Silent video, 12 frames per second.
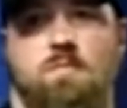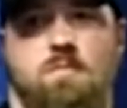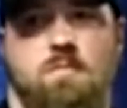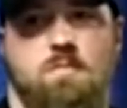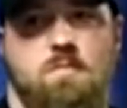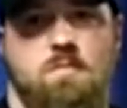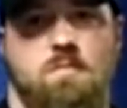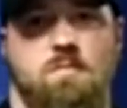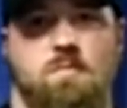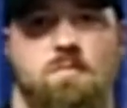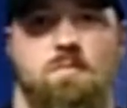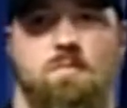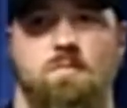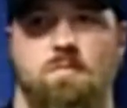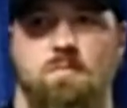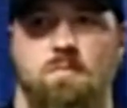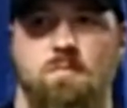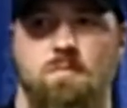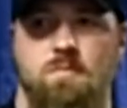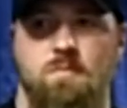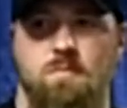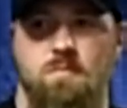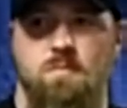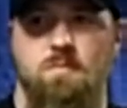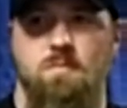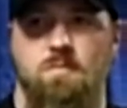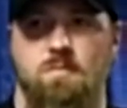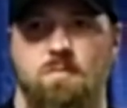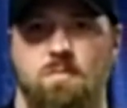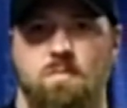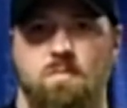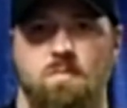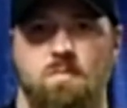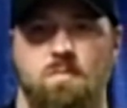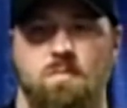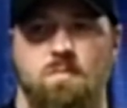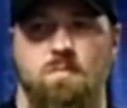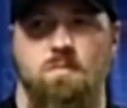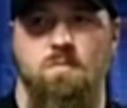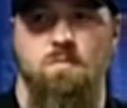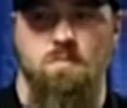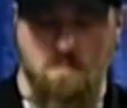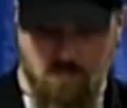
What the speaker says: This person isn't speaking.